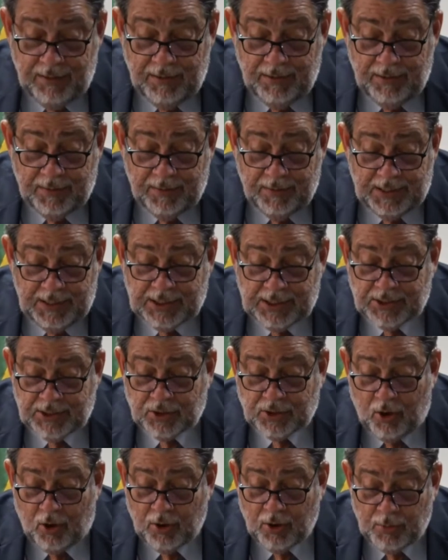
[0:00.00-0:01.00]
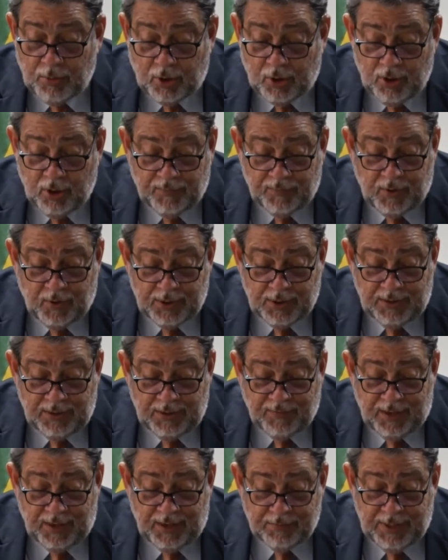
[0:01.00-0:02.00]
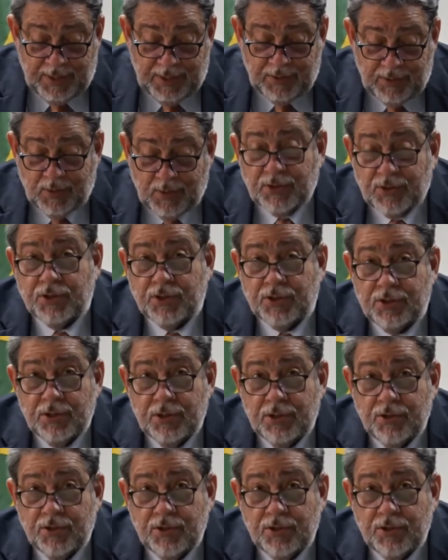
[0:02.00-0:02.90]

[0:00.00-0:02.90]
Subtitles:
this historic model of underdevelopment was